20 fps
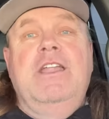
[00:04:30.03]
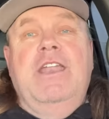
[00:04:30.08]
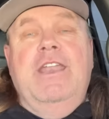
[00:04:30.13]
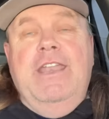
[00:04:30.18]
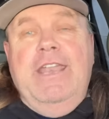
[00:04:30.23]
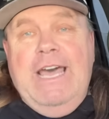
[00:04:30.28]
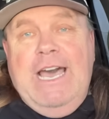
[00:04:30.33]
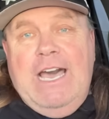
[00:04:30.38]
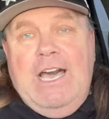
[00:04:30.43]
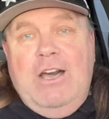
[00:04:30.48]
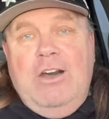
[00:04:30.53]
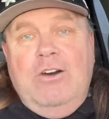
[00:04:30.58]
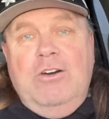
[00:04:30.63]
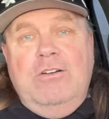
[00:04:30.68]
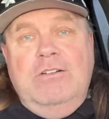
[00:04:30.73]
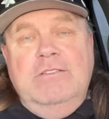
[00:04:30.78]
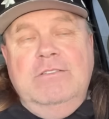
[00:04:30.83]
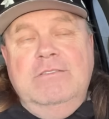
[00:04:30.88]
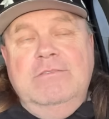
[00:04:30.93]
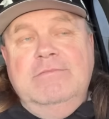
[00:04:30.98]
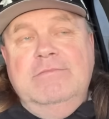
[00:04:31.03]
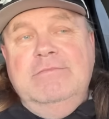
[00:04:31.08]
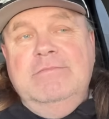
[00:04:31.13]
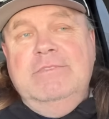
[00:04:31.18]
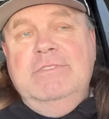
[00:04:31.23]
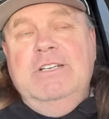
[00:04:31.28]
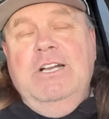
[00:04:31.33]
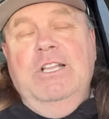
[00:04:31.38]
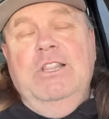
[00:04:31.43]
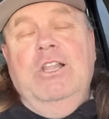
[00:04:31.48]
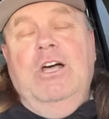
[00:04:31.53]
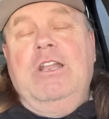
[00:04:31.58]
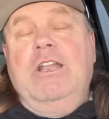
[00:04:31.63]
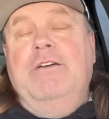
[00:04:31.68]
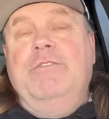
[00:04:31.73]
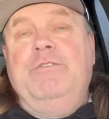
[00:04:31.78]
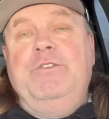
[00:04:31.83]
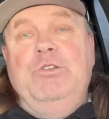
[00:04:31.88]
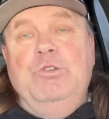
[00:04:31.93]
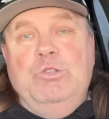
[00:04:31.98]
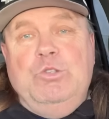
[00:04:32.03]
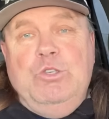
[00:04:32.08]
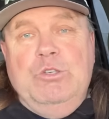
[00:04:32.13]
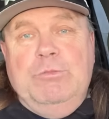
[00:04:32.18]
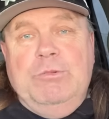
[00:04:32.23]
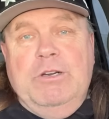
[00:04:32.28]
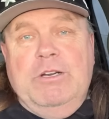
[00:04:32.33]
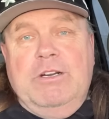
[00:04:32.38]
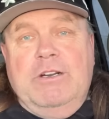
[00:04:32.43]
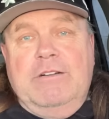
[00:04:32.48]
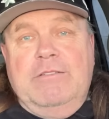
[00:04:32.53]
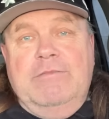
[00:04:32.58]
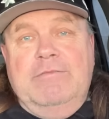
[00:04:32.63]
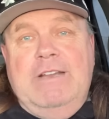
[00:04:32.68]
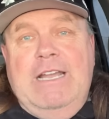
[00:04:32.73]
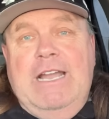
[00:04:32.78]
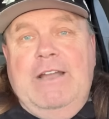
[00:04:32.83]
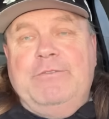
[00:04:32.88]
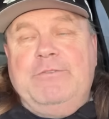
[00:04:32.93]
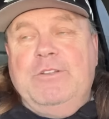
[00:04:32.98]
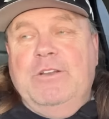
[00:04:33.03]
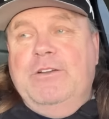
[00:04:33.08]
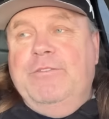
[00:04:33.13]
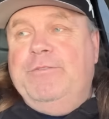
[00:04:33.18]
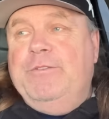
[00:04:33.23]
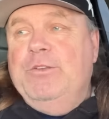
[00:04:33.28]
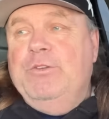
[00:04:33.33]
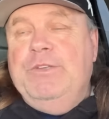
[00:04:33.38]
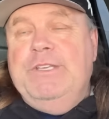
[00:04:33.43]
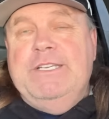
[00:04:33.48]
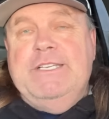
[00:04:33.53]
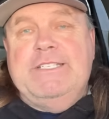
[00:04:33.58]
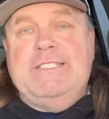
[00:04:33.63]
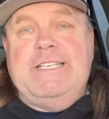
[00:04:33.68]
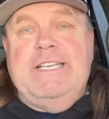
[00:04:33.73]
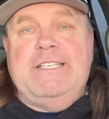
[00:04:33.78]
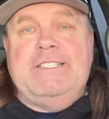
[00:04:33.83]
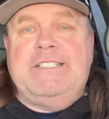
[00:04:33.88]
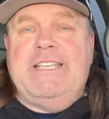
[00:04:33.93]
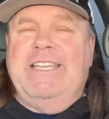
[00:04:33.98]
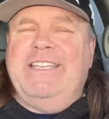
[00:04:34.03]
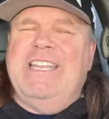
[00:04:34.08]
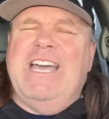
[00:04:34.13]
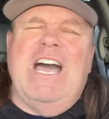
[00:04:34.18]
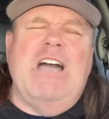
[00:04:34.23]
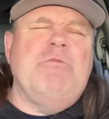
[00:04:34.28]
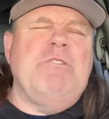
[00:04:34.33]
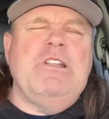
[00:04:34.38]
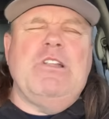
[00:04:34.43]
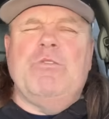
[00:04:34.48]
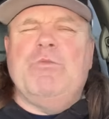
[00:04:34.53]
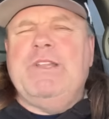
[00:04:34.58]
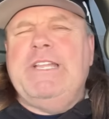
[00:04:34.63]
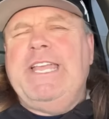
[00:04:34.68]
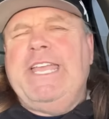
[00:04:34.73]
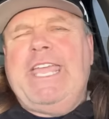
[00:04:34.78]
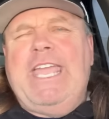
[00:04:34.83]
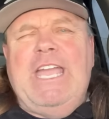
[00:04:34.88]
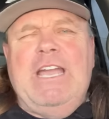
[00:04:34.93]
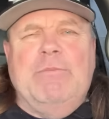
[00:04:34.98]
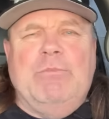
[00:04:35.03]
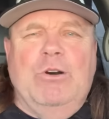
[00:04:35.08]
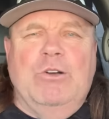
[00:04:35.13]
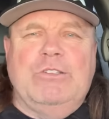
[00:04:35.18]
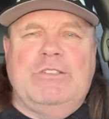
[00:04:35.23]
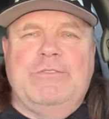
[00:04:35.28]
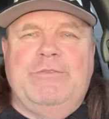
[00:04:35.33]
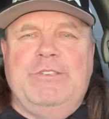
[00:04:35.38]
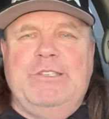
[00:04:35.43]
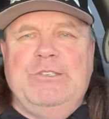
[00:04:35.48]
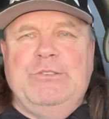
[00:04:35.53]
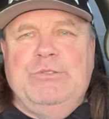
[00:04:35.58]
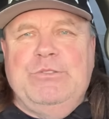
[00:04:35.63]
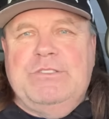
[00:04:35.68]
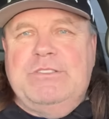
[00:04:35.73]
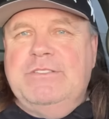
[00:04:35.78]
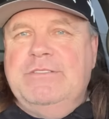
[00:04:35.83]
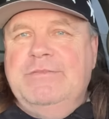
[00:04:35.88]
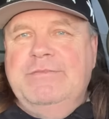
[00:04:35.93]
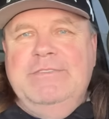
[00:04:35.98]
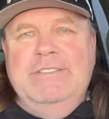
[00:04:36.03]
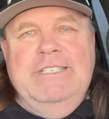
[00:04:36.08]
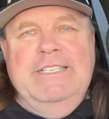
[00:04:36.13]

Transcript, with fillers: Now, a lot of YouTuber, after a few years, they say, nah, we don't really care about the views.